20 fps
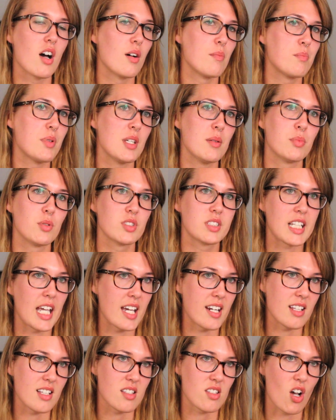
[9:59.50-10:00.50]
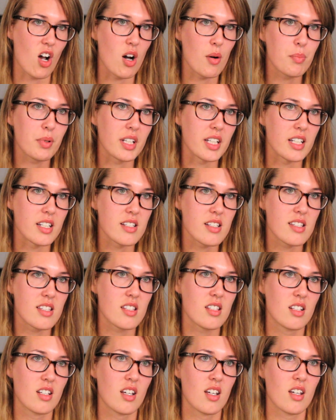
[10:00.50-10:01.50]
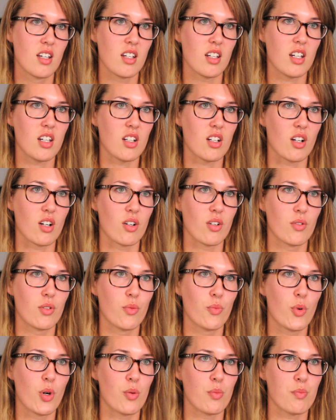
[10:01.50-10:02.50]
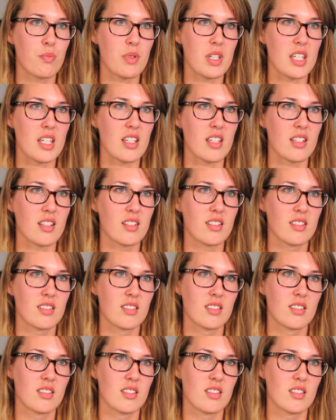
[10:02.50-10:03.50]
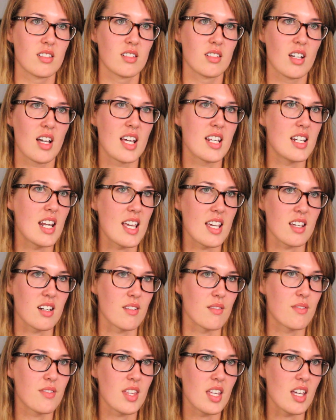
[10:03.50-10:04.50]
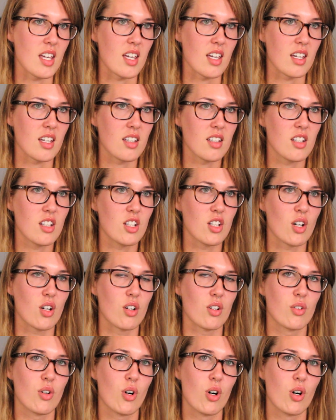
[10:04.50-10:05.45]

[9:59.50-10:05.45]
people tanning topless, you know, won't be a negative thing. You know,